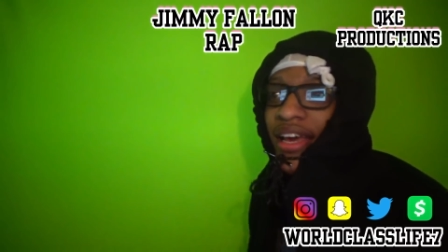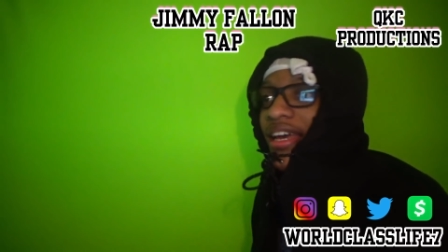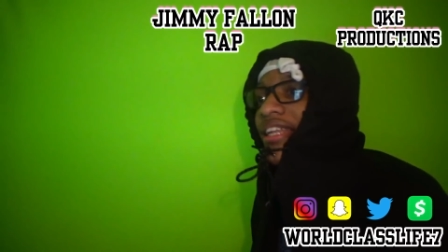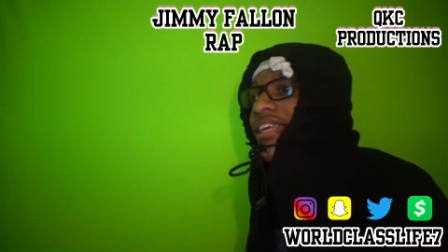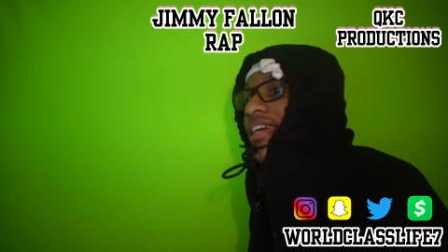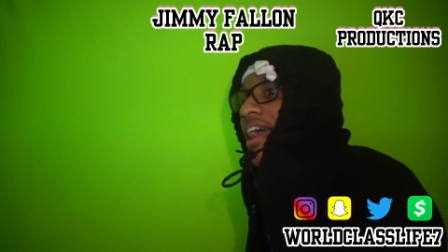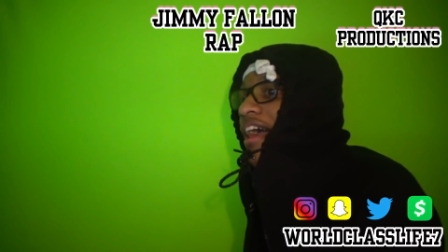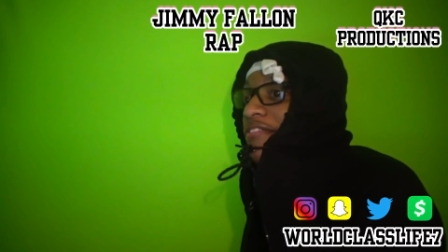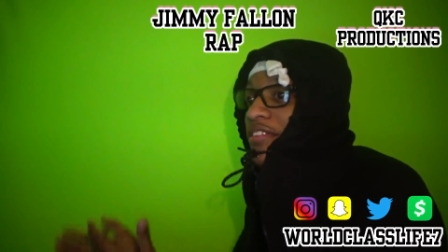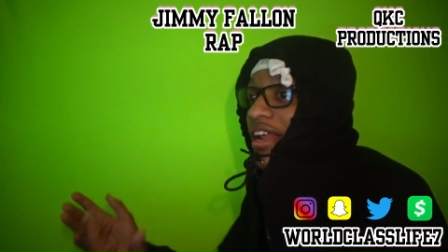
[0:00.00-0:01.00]
And then
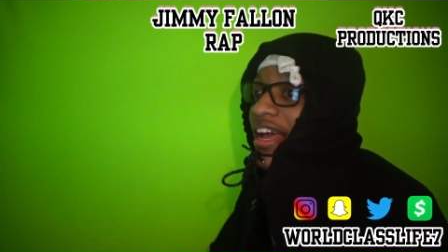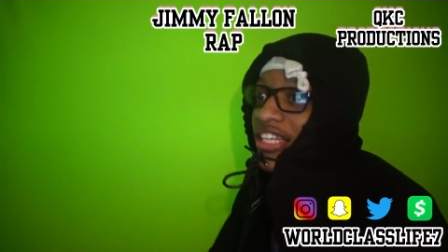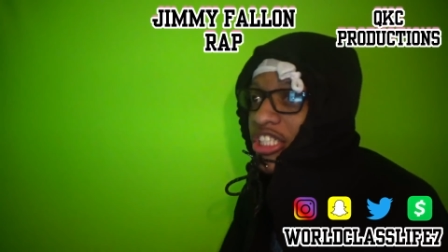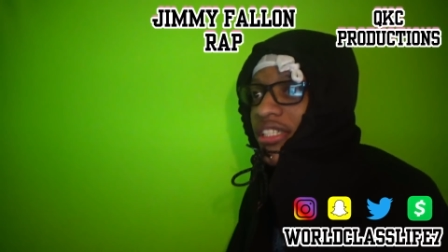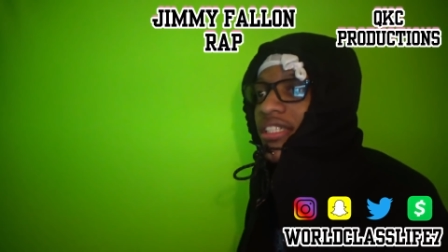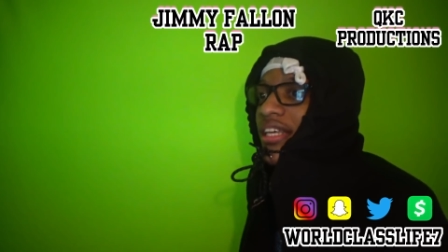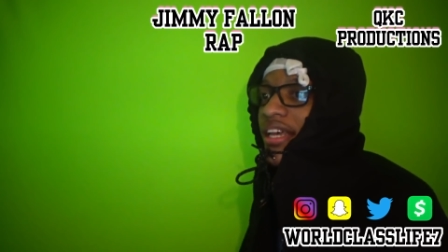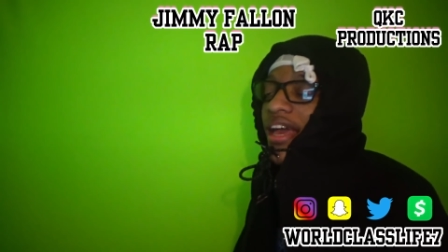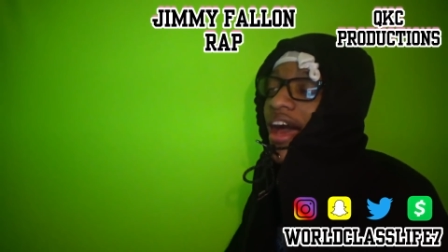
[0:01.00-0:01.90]
after that, she said,